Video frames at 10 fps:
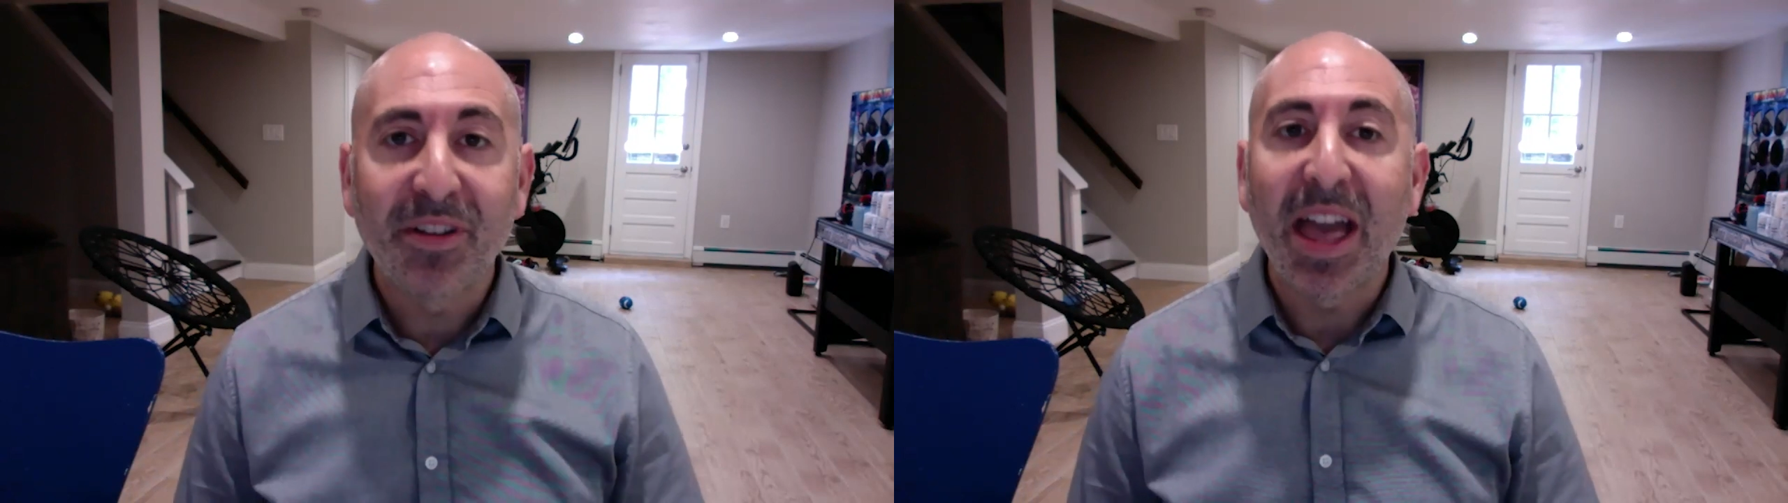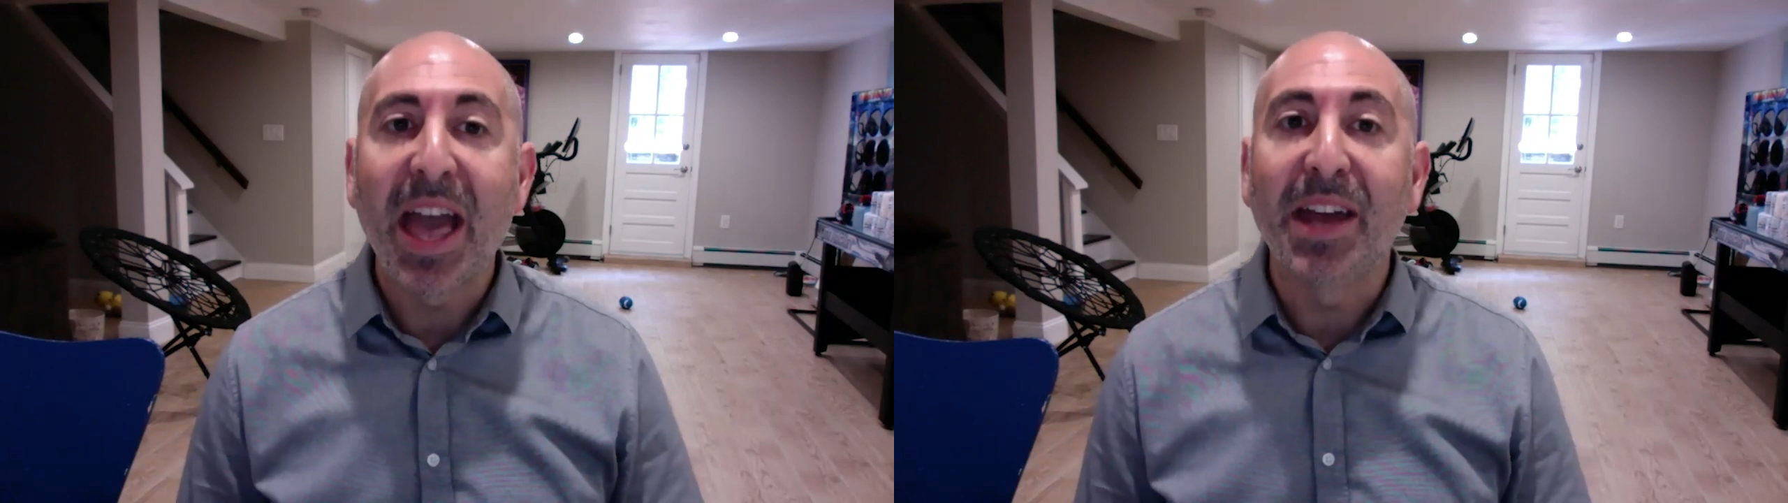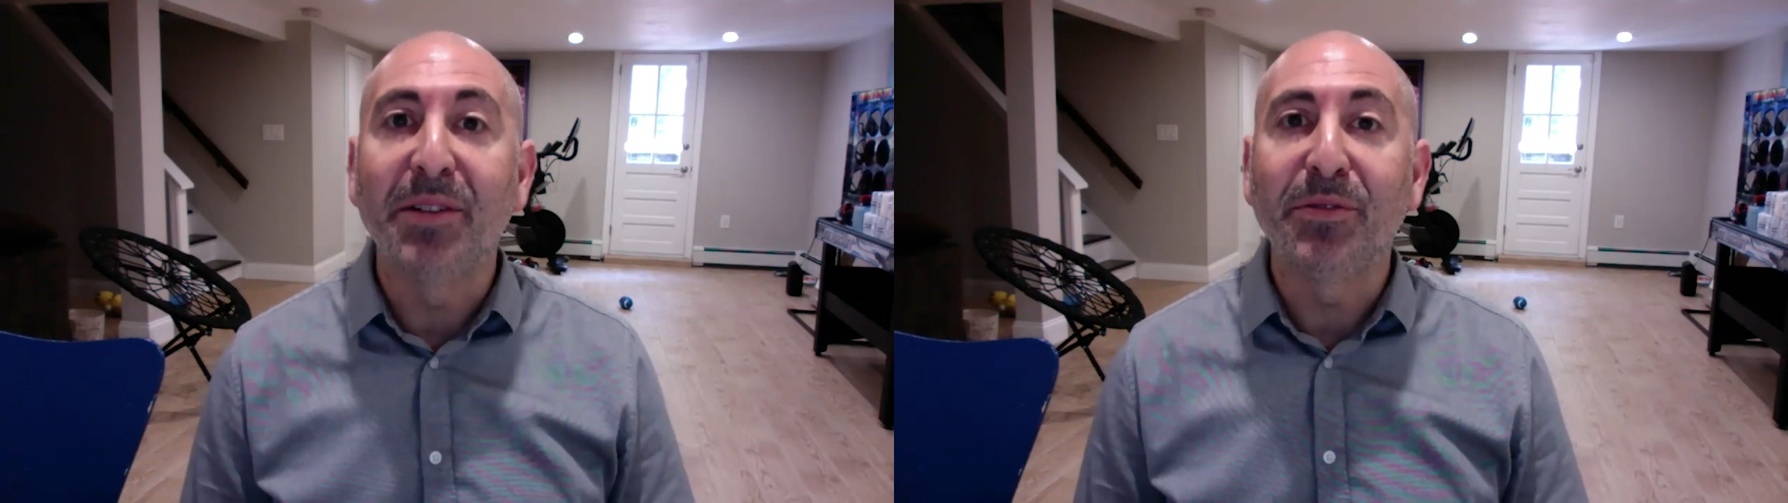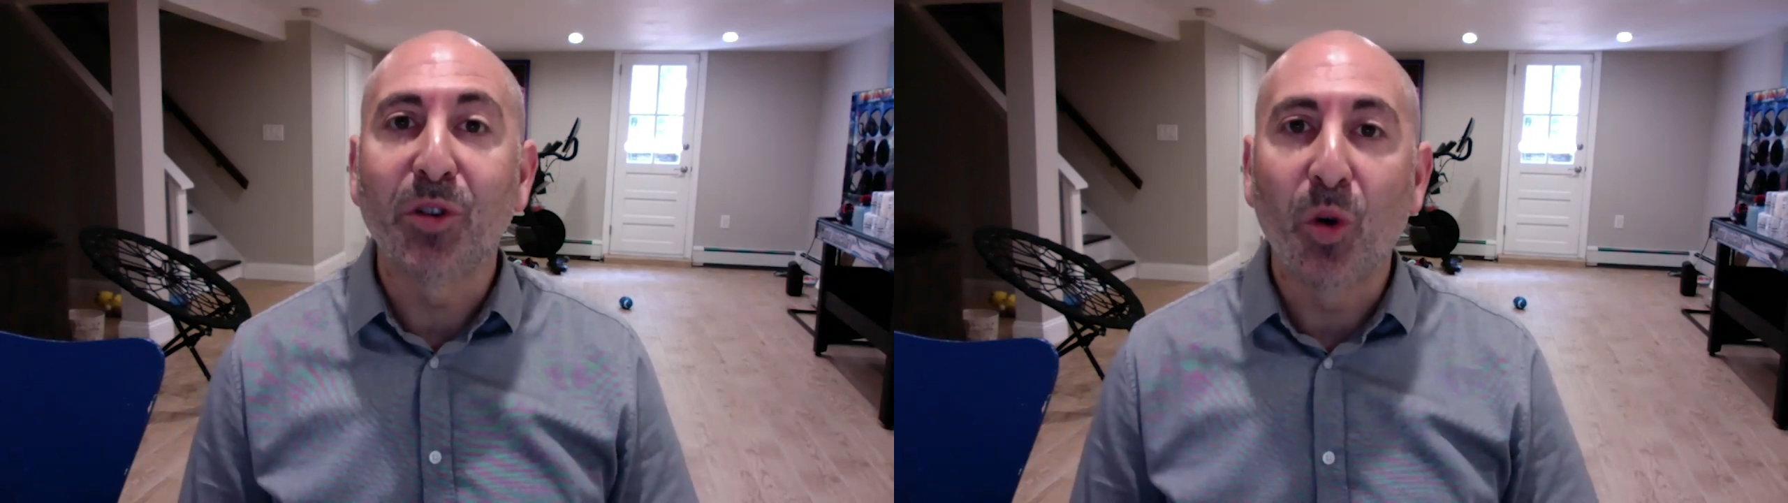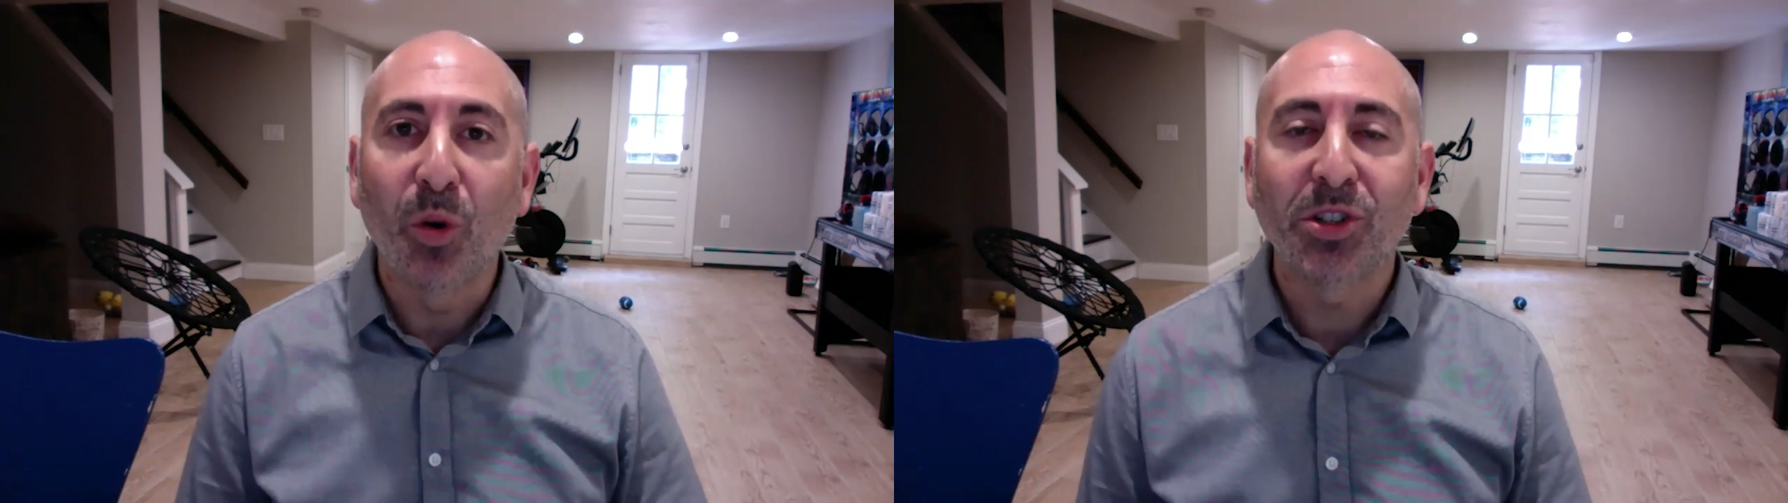and of
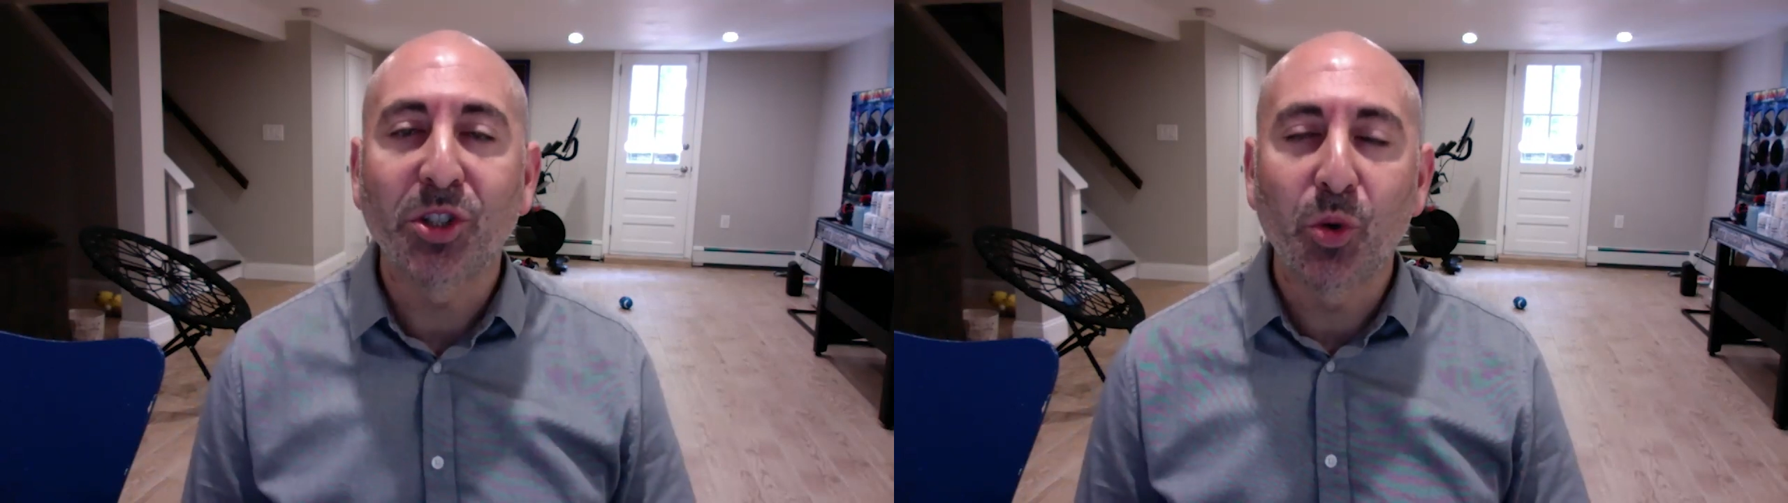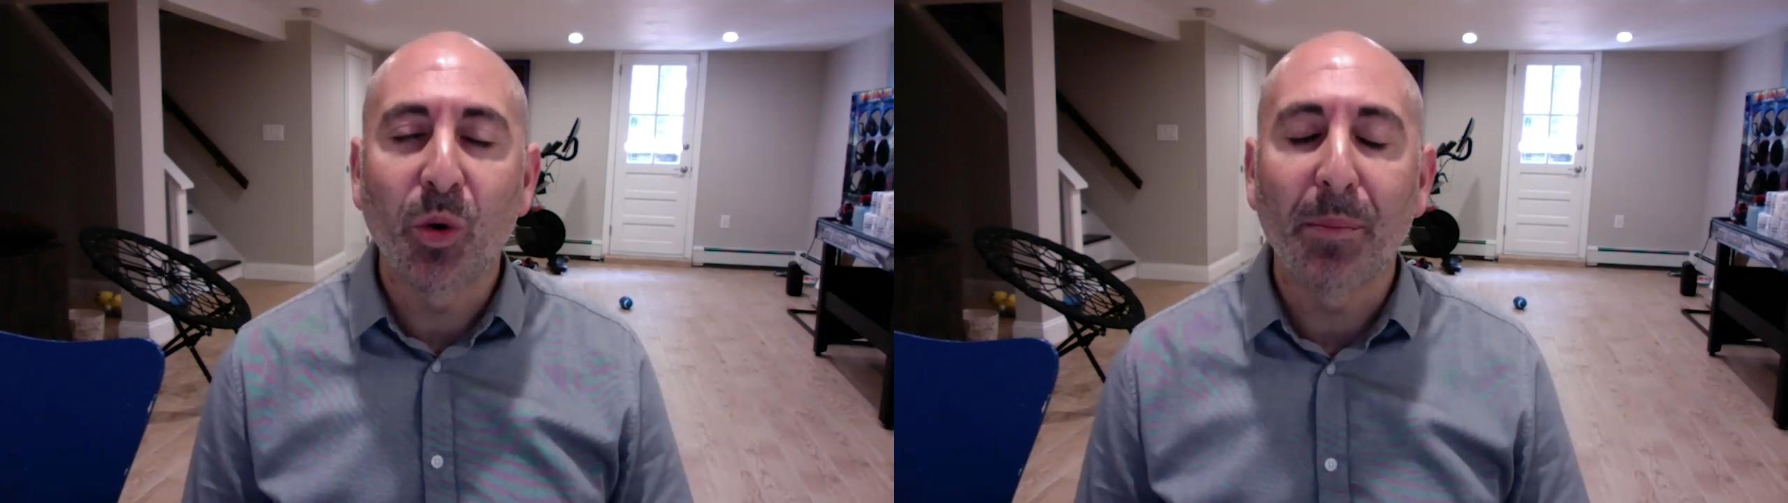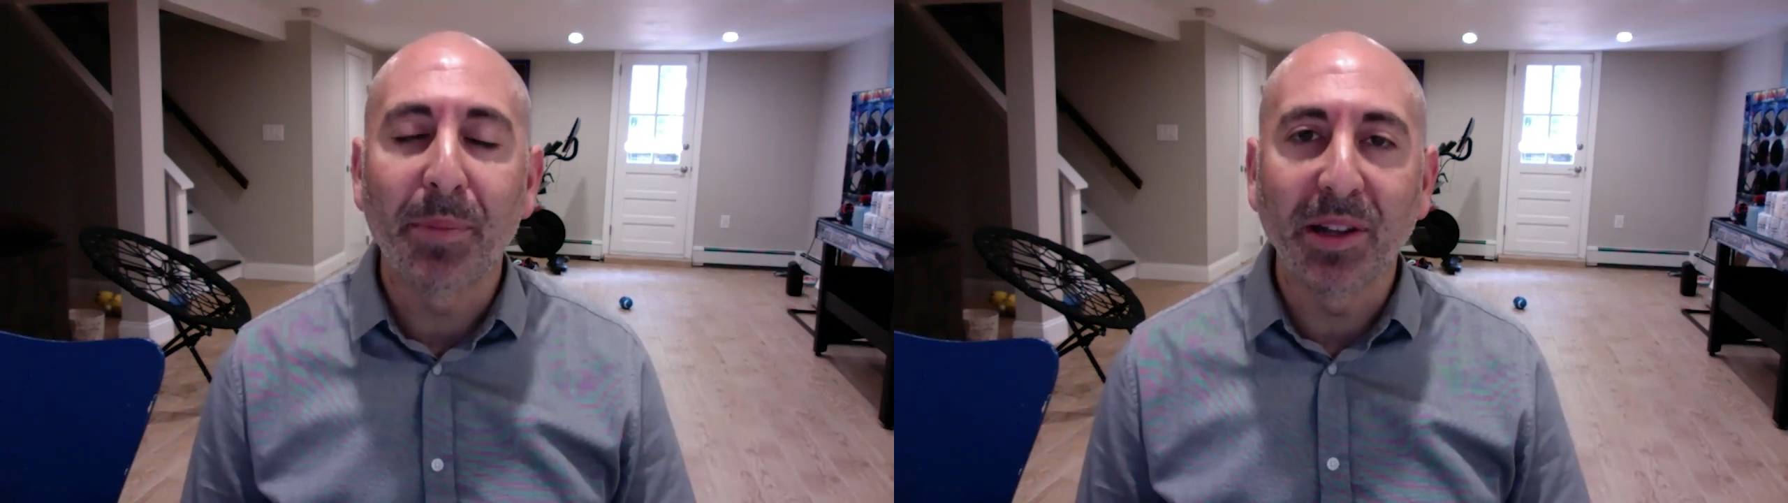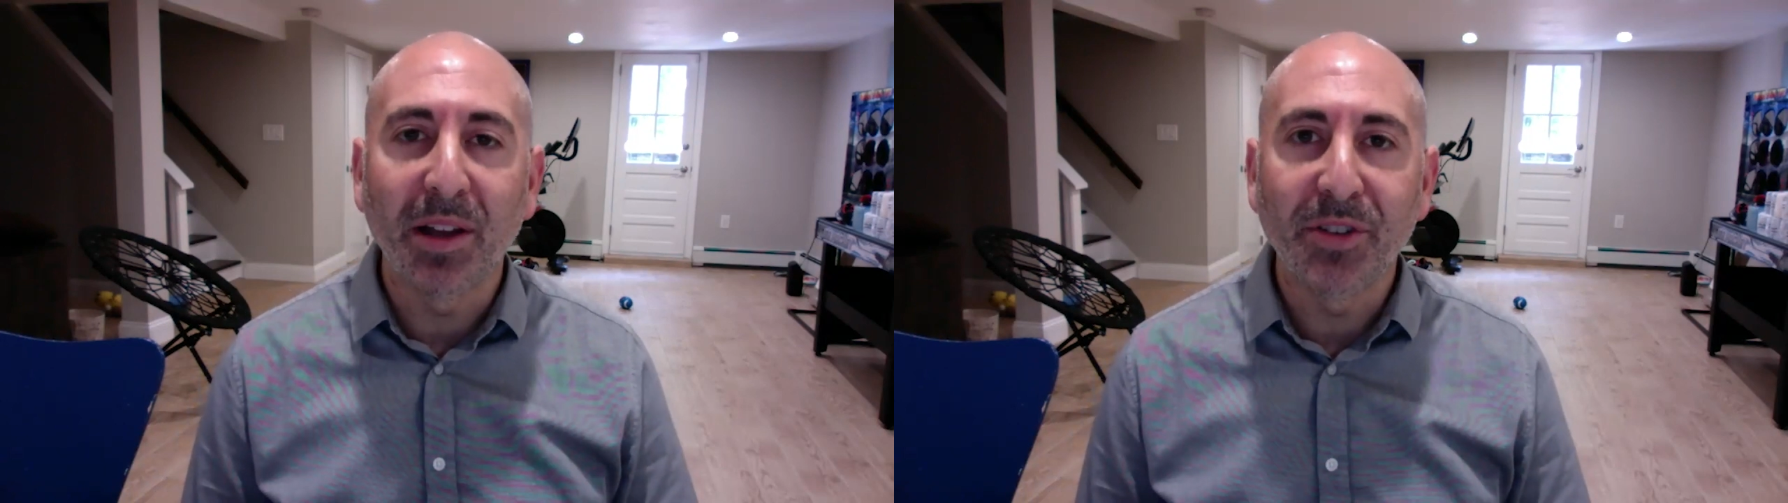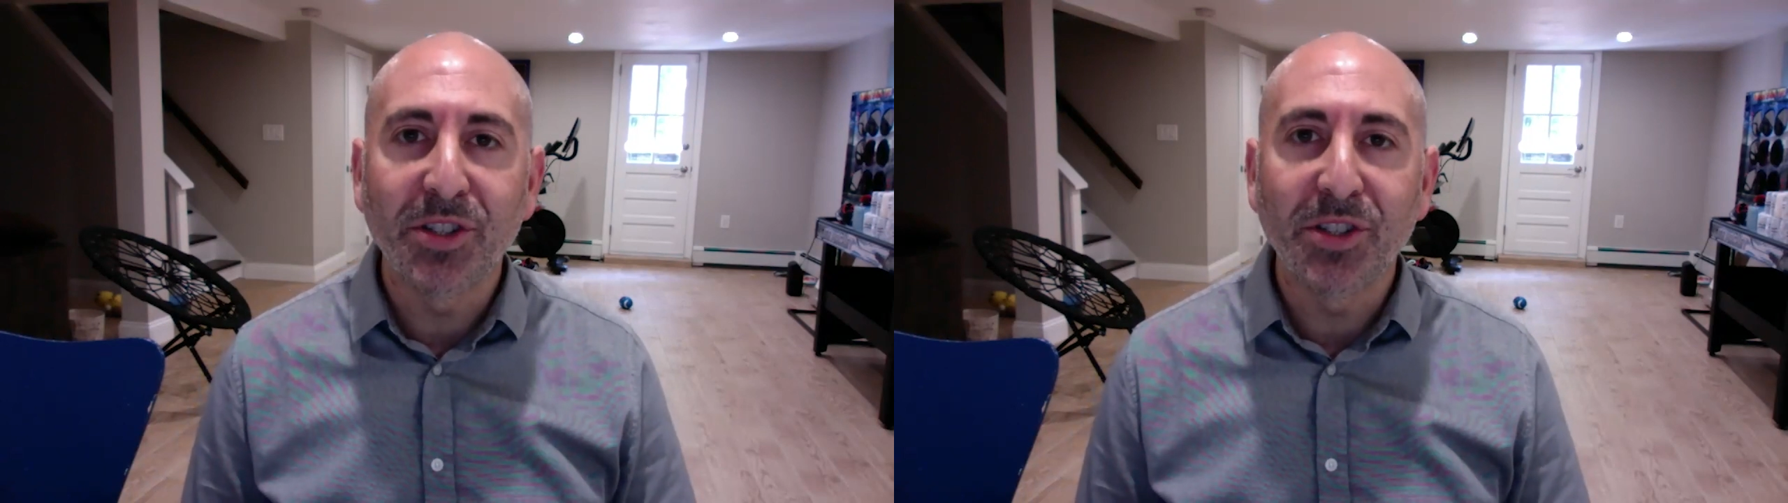course to our beloved